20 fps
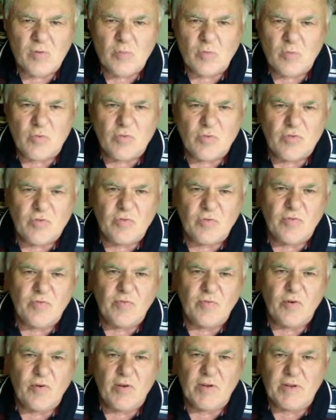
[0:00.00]
we'll soon
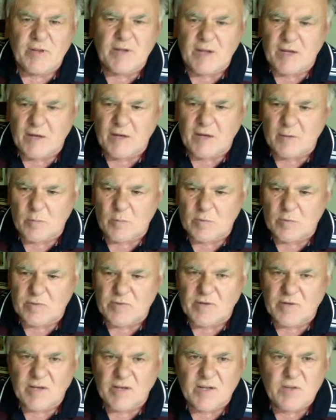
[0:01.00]
find out what
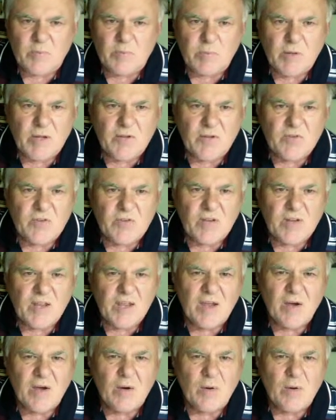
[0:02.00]
takes place
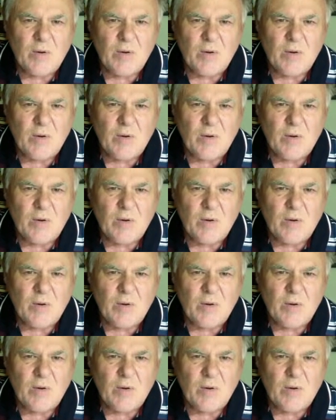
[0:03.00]
now.